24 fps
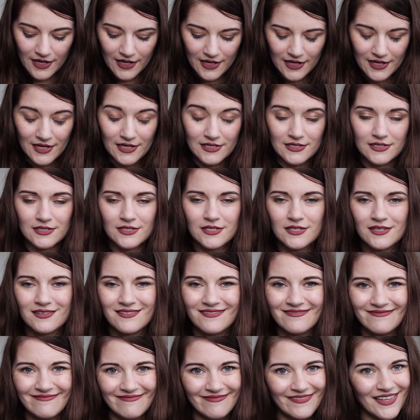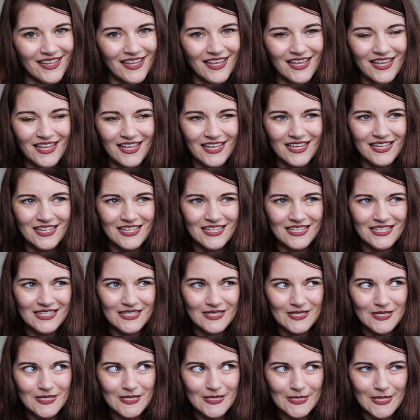and
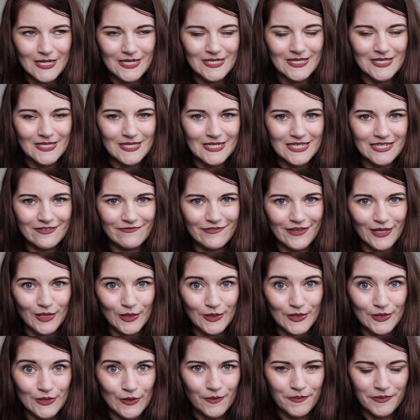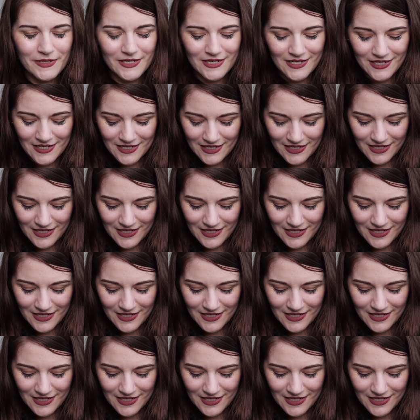nice and difficult to open.